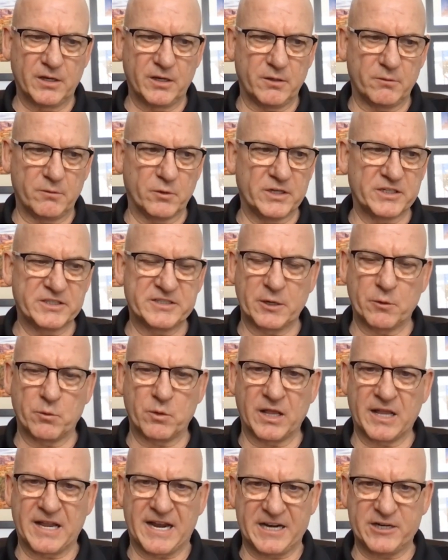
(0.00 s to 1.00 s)
You want to stay
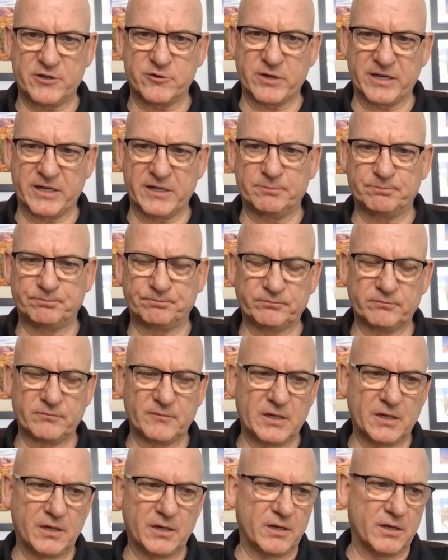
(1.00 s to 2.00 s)
well hydrated.
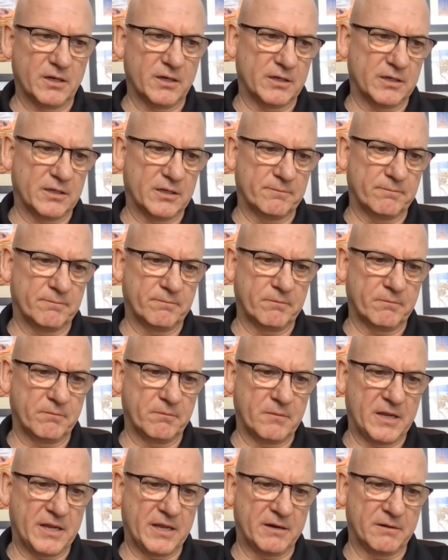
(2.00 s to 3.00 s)
Um,
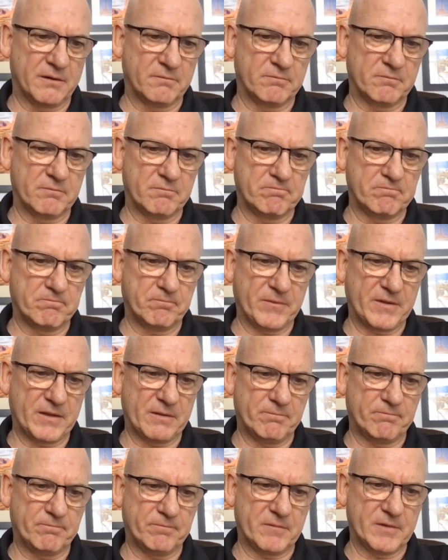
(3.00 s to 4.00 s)
and
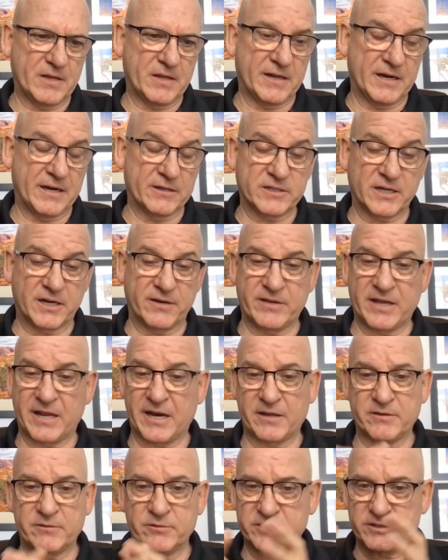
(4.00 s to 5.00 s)
and then outside of that,
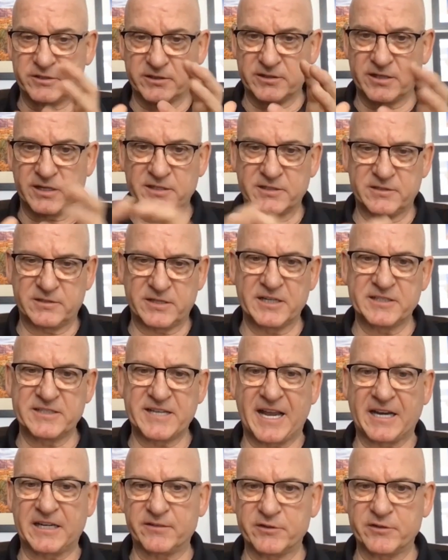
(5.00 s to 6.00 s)
I would say stay as
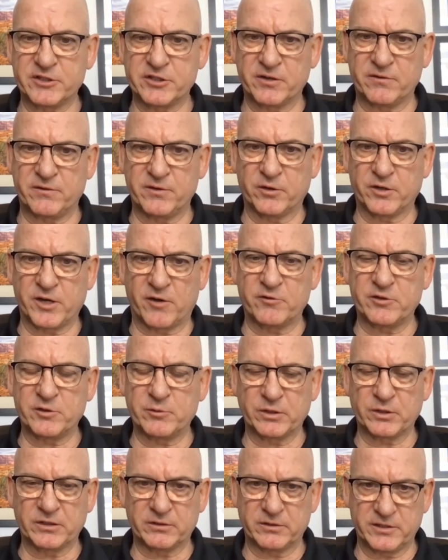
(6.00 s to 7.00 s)
active as you feel
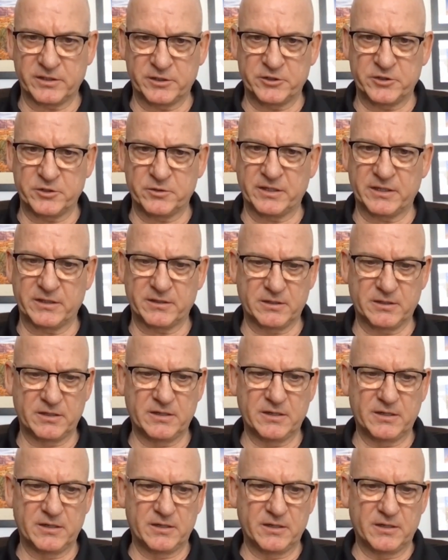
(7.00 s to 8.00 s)
comfortable in doing.
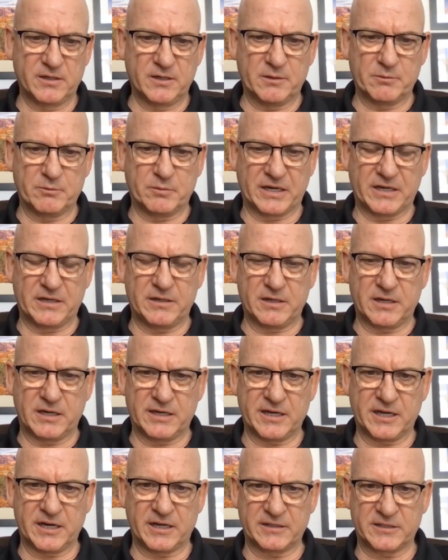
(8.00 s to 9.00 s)
But
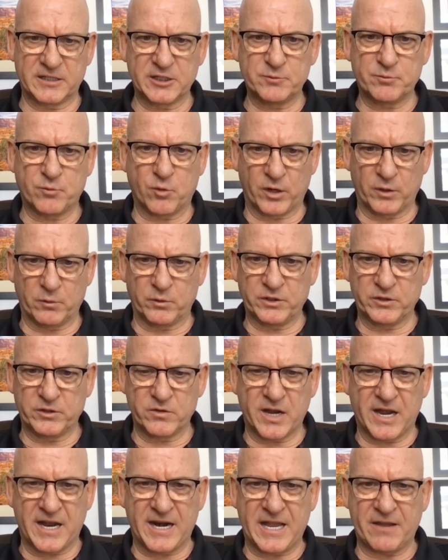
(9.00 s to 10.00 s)
again, at this point, we do
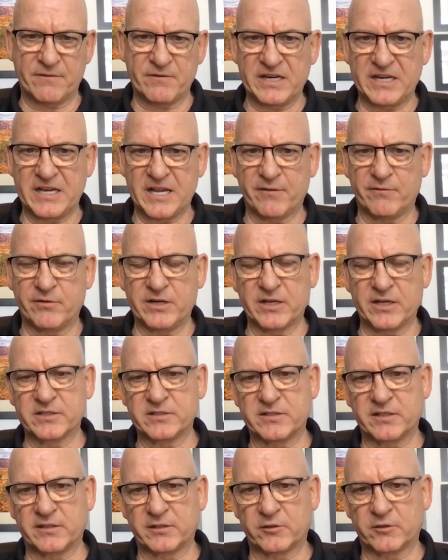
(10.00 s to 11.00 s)
not have any
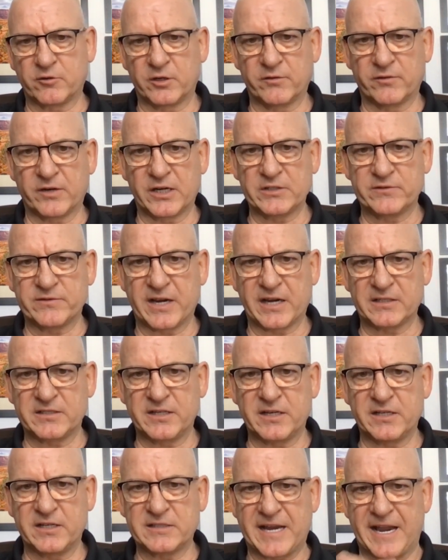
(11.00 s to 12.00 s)
evidence that the coronavirus
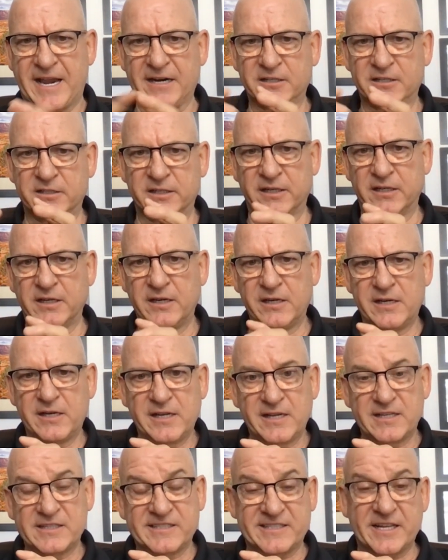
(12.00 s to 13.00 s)
vaccines actually
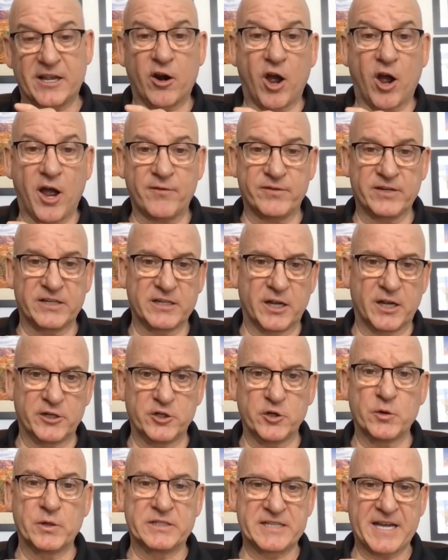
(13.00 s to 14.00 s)
set off a
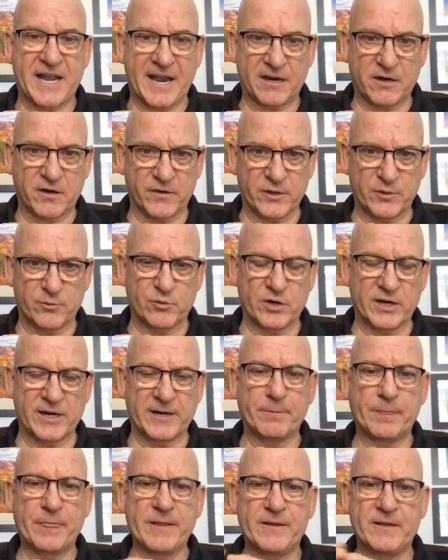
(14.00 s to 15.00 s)
new attack on the
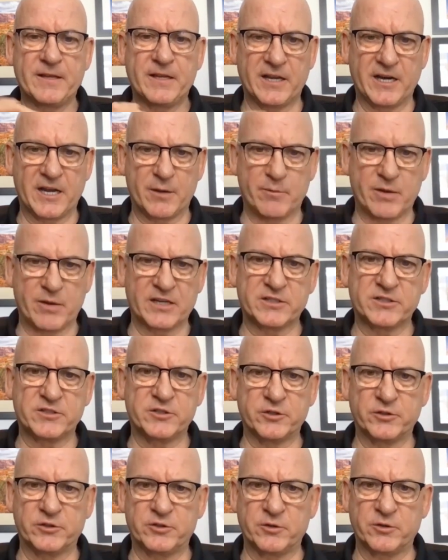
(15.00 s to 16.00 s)
brain in MS
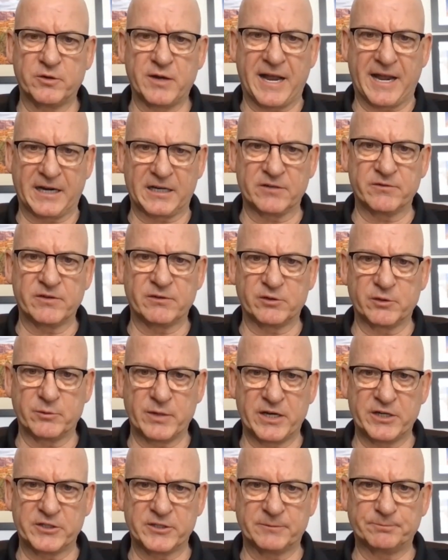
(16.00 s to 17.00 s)
due to active
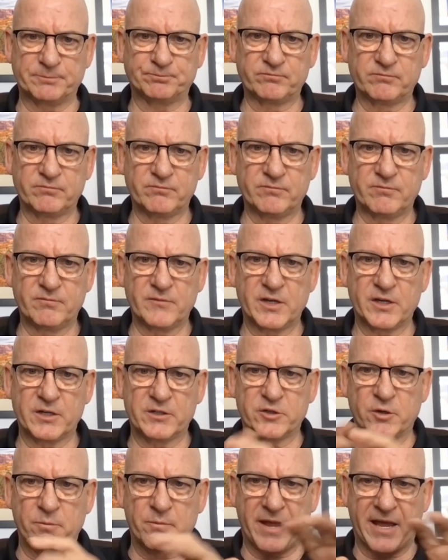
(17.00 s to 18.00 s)
inflammation. And
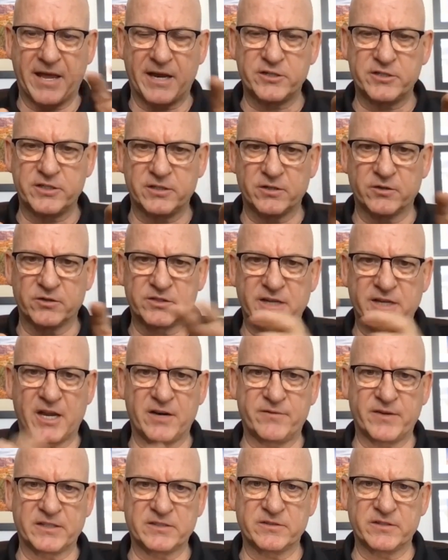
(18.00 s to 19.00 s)
so, managing those side
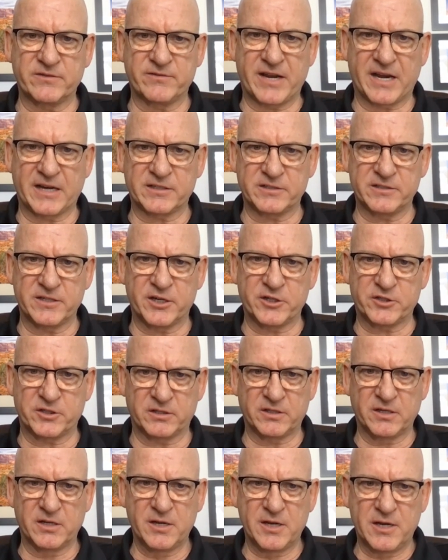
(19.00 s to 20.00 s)
effects of the
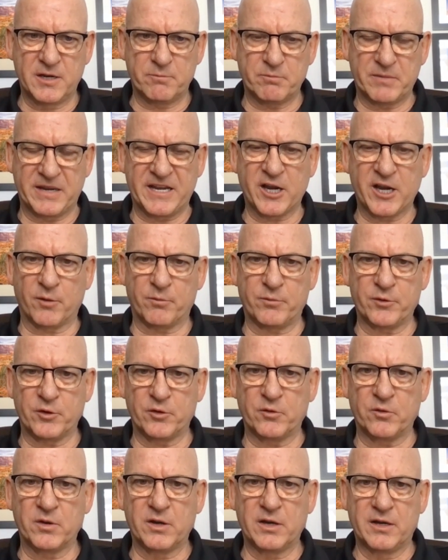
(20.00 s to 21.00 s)
vaccination may help
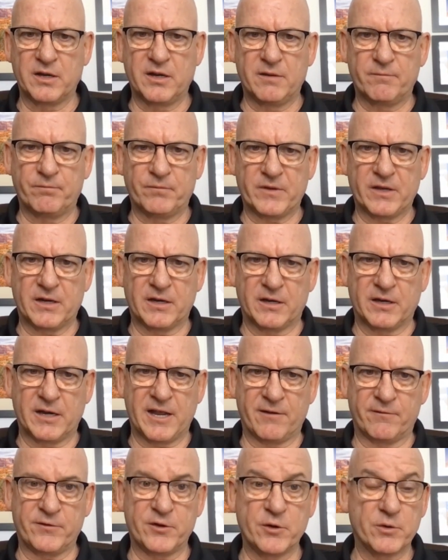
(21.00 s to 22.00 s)
you uh,
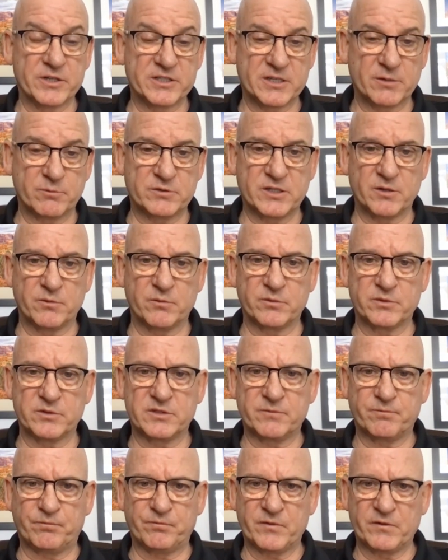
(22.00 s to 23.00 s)
have fewer
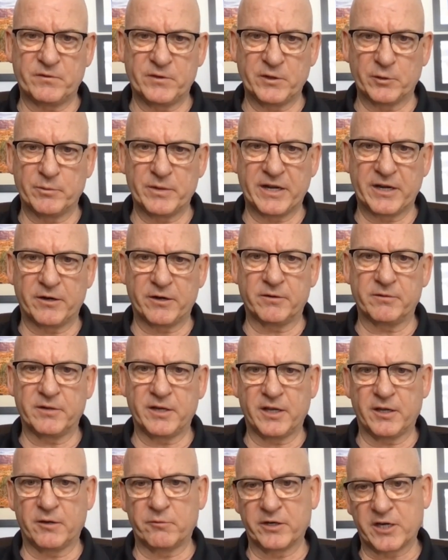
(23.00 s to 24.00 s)
symptoms, feel better,
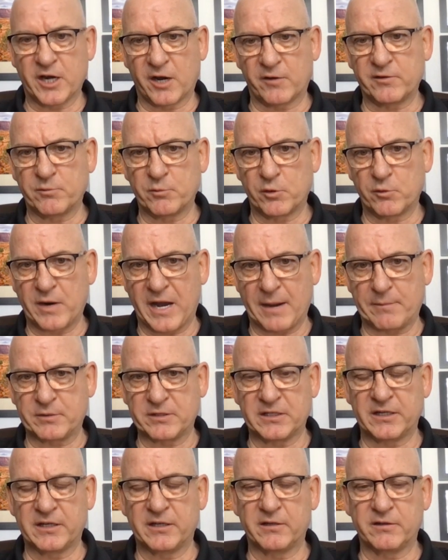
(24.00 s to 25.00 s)
and recover more
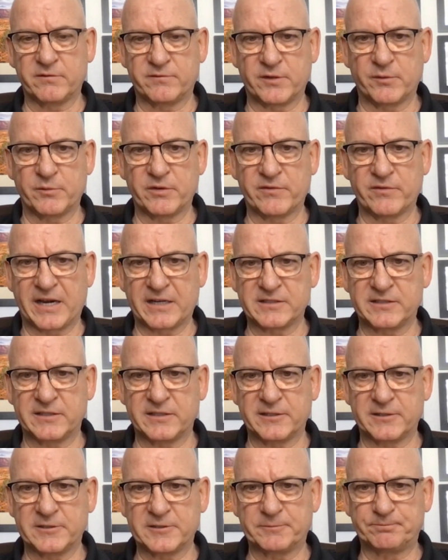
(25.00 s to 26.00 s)
rapidly from the
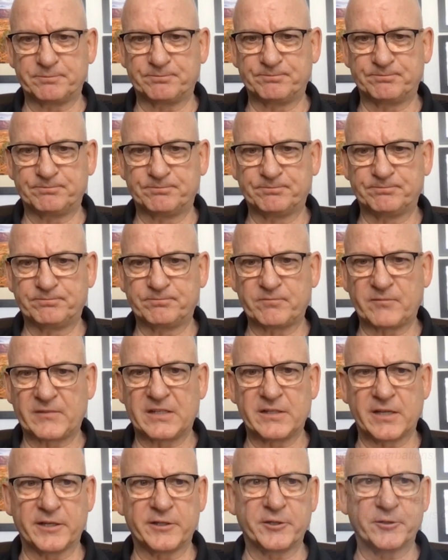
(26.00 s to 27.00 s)
vaccines.
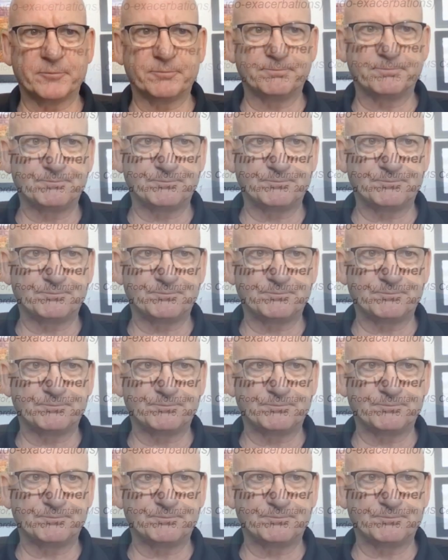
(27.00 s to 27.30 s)
Thank you.